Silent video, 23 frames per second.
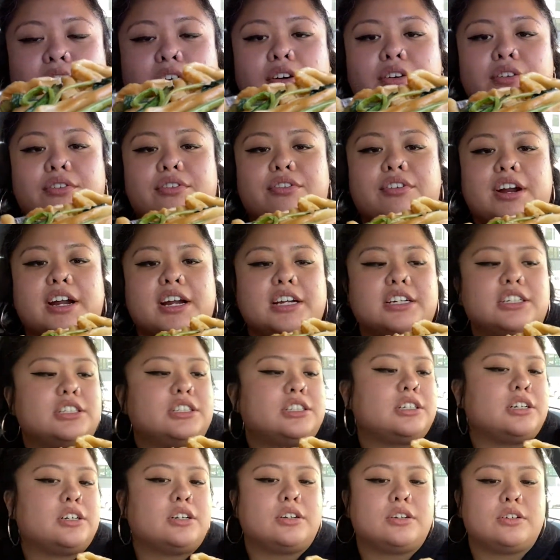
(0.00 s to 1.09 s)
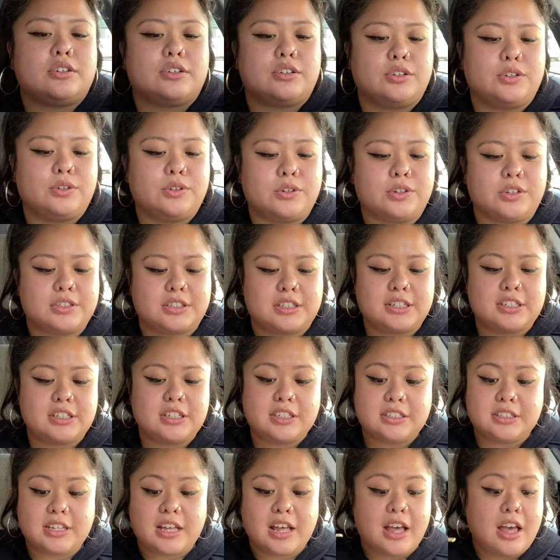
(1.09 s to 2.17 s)
fresh noodles. This
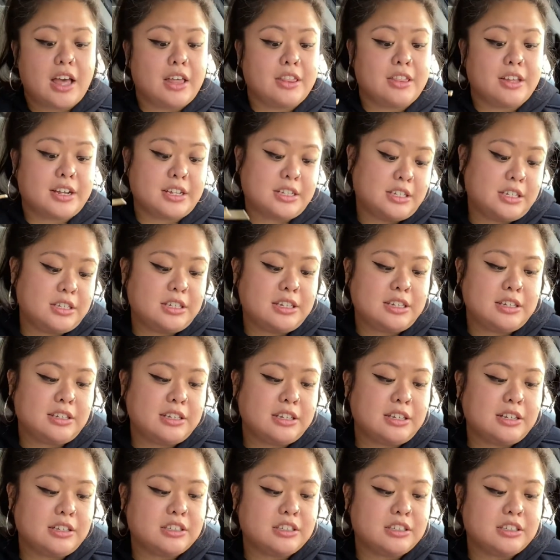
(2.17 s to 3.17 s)
looks, the consistency looks